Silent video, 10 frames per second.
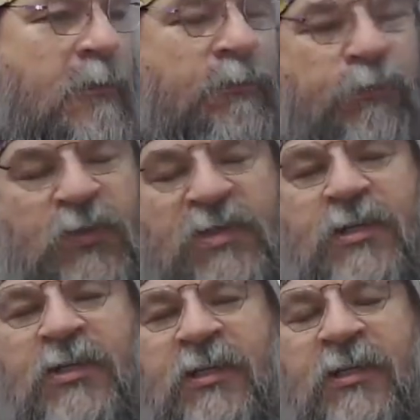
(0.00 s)

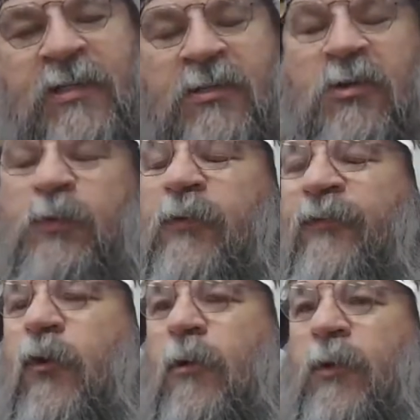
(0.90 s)
musicians, there's
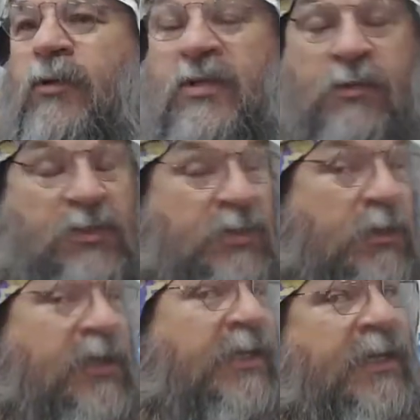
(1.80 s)
performers, there's
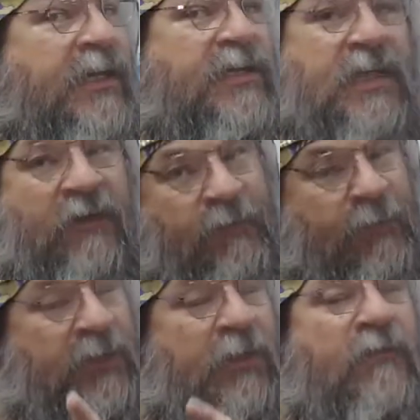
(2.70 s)
turkey legs.
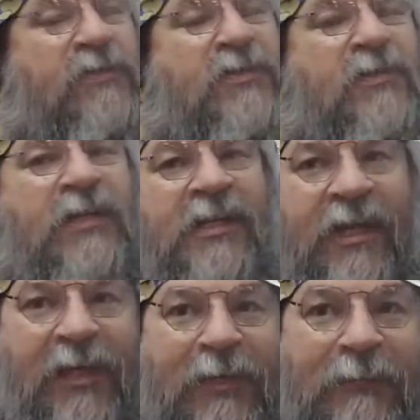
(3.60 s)
Everybody loves a turkey leg.